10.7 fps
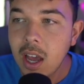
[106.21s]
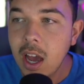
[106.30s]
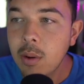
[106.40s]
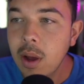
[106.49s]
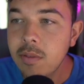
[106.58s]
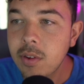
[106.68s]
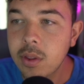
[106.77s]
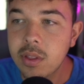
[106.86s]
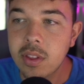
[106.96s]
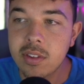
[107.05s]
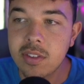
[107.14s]

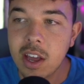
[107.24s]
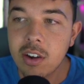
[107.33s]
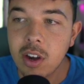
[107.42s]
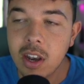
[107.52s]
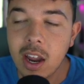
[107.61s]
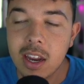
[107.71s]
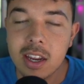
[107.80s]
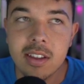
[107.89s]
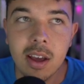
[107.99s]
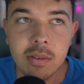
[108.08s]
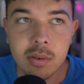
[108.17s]
However, Saturday night, he
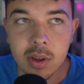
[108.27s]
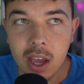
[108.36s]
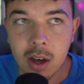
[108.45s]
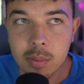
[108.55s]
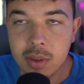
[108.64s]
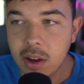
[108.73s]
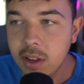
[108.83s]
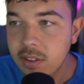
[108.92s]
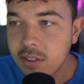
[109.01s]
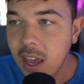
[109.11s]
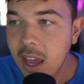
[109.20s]
definitely helped out
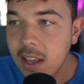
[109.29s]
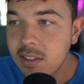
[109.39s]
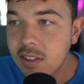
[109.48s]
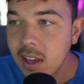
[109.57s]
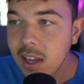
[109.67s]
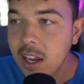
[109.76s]
his case.